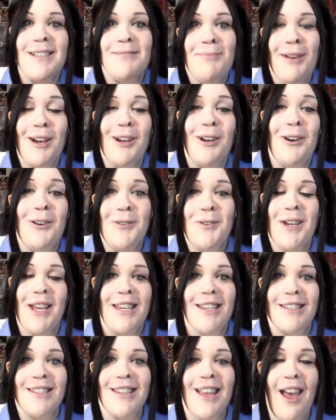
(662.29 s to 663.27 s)
Mako
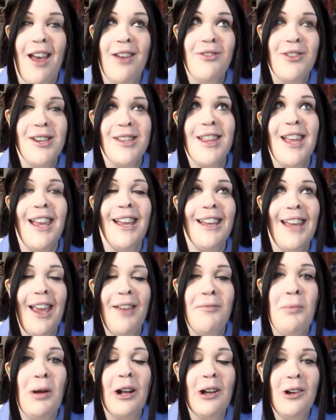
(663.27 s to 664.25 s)
is everything.
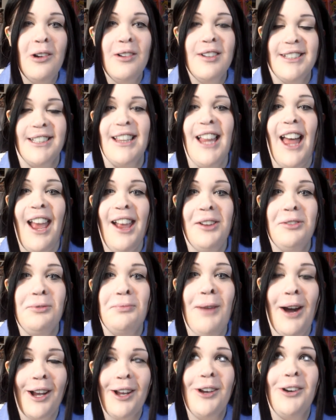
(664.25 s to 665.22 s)
Mako is life.
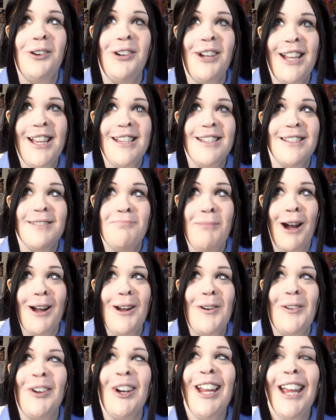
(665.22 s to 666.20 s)
Mako is
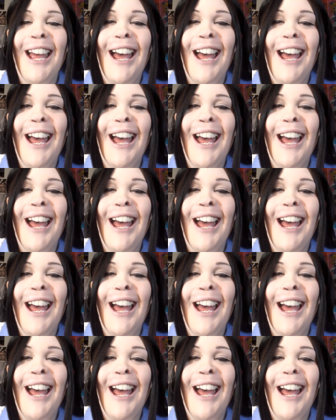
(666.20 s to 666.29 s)
Mako.